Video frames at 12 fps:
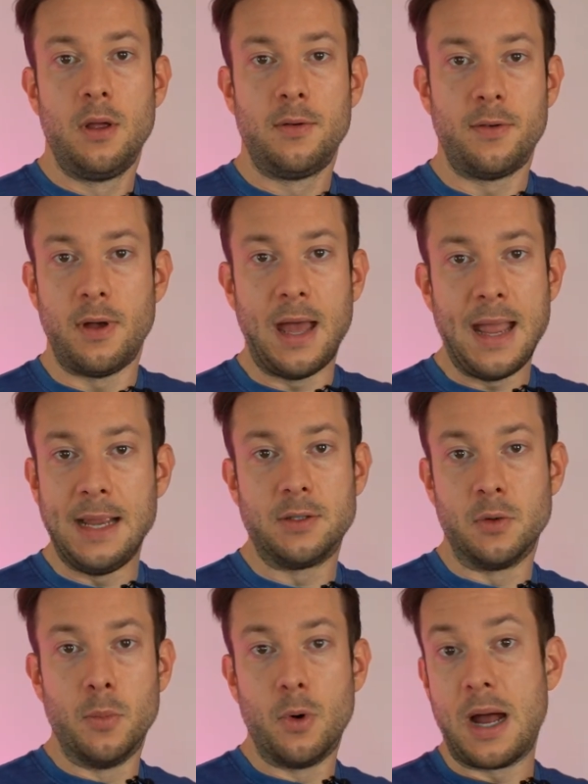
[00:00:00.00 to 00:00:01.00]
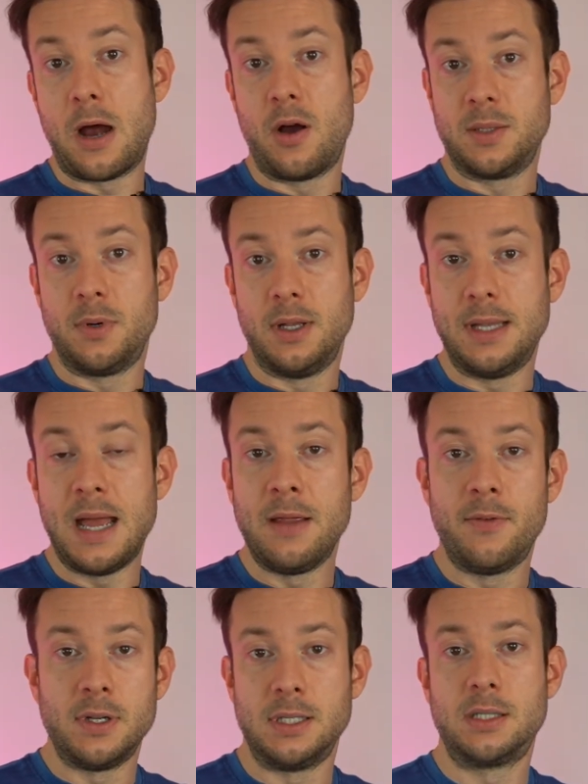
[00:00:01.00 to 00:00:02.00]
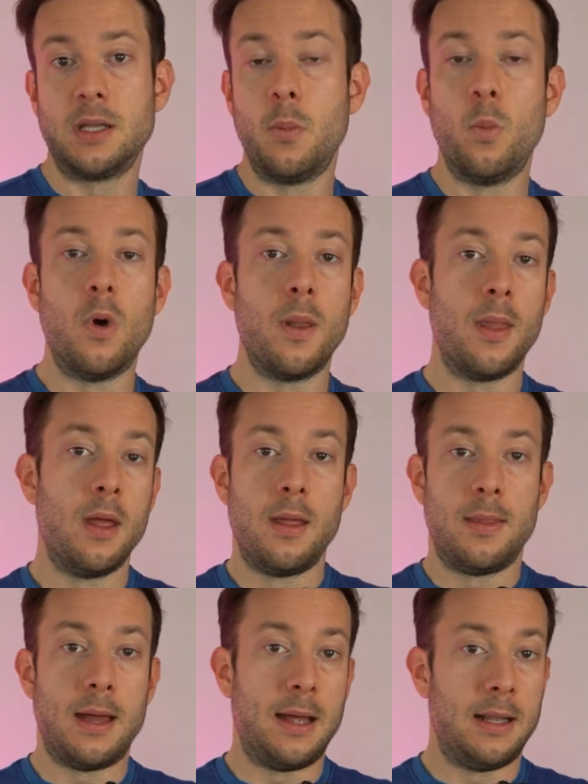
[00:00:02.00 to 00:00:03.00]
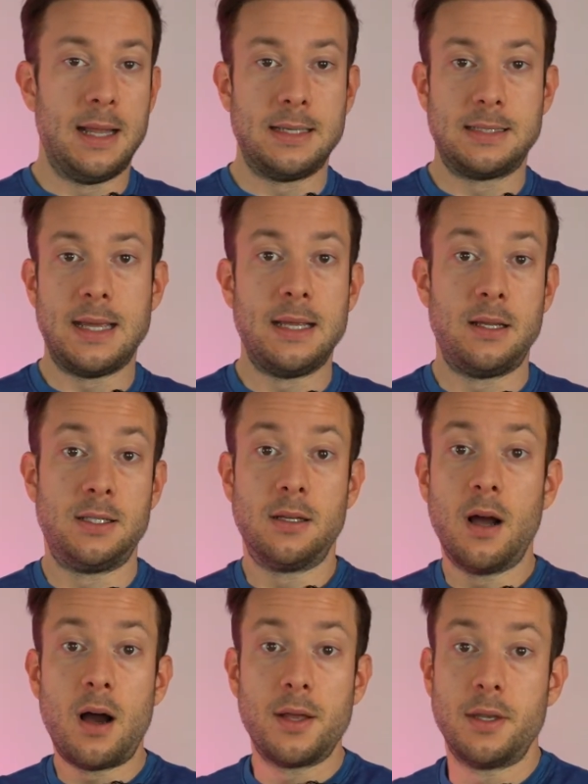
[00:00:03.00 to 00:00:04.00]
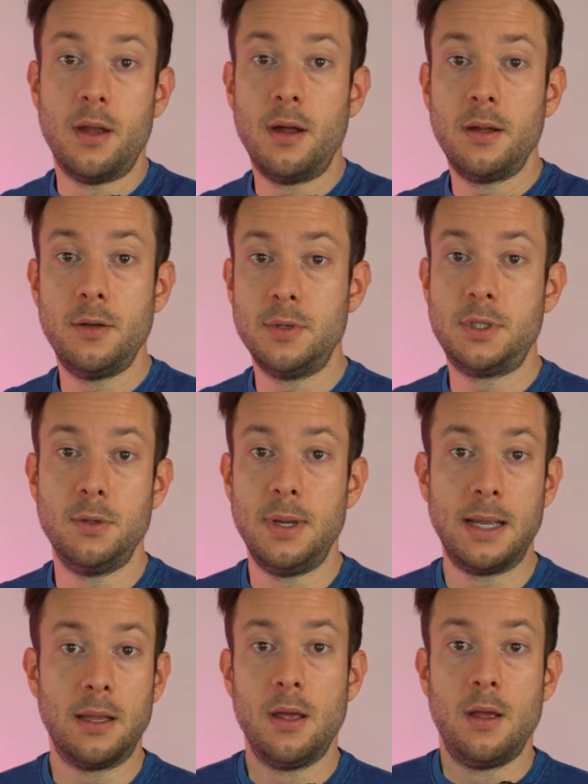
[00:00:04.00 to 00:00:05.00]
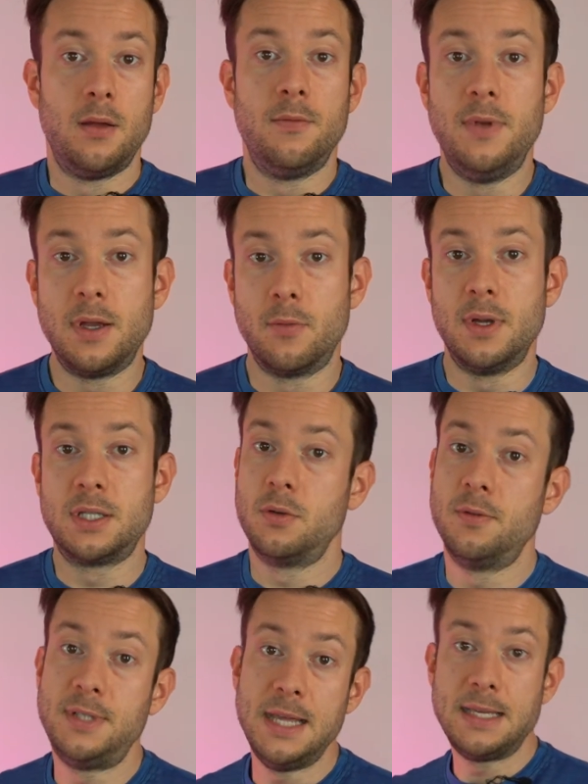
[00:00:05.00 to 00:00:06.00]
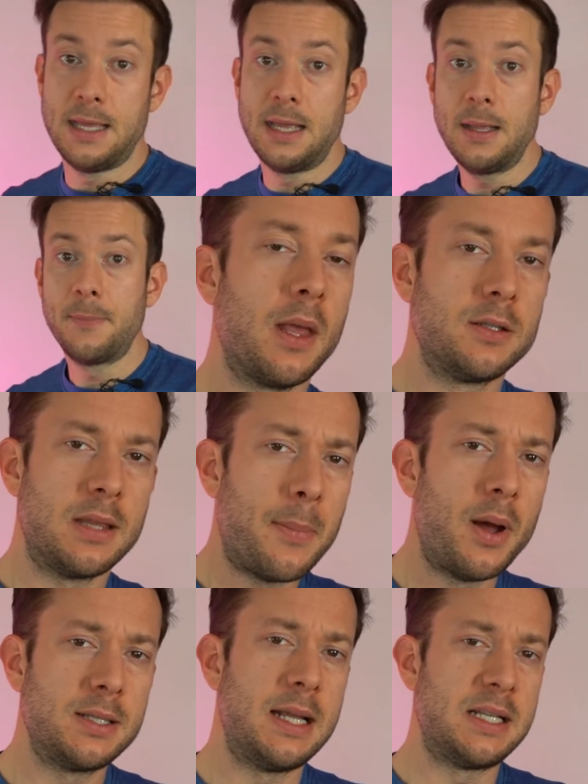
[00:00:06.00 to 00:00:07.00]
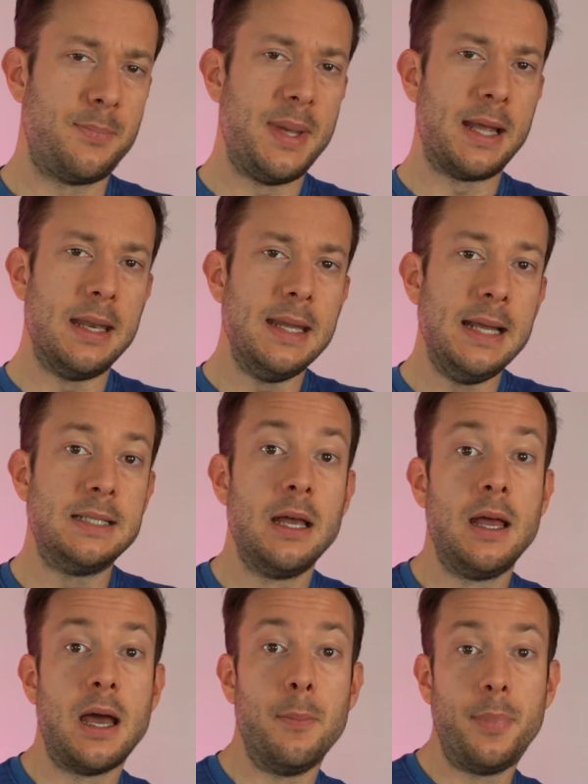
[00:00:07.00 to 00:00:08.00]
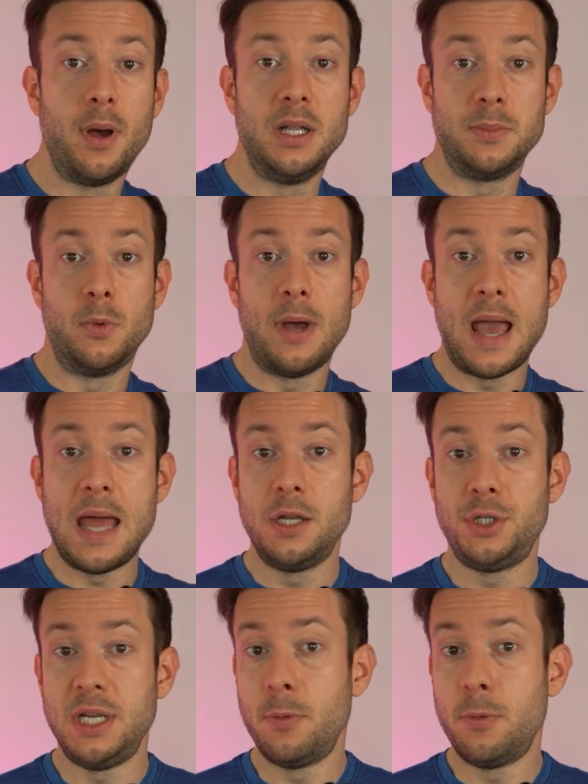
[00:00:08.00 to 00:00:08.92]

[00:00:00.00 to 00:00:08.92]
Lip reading: for 8 or more hours per day versus someone that, let's say, is a gardener who's doing vigorous sort of digging. So that person has a bigger NEAT and burns more energy